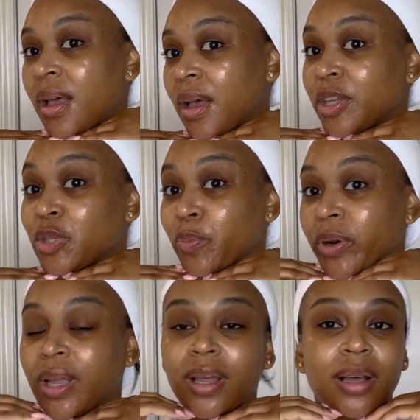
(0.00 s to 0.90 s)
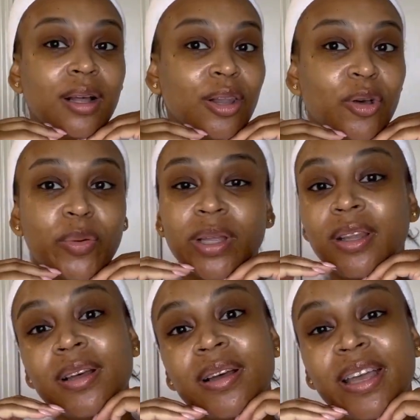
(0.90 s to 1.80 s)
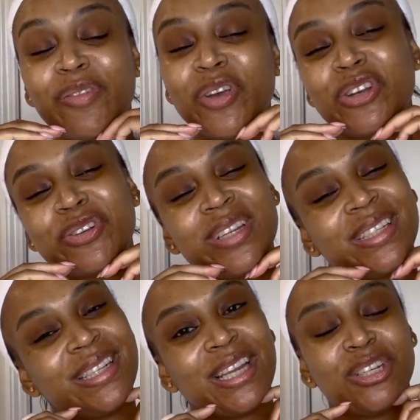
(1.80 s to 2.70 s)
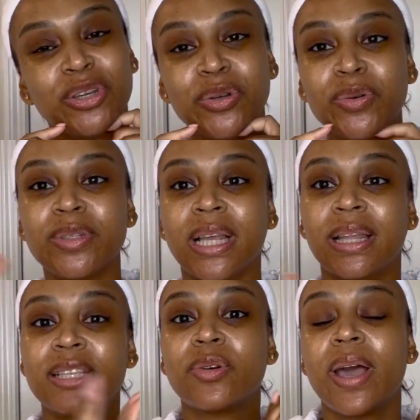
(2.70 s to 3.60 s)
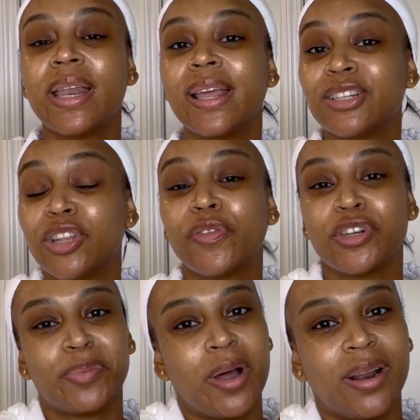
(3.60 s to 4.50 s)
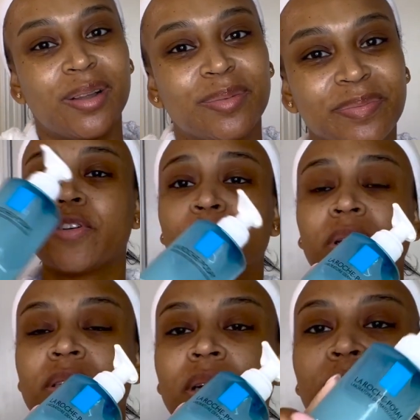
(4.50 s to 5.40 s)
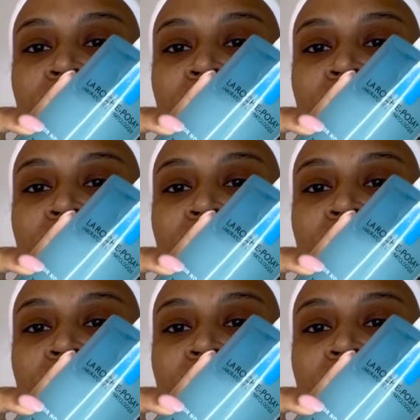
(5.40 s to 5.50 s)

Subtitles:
spring glowy look. If you're interested, stay tuned and let's go ahead and get into the first product. So we're going to start with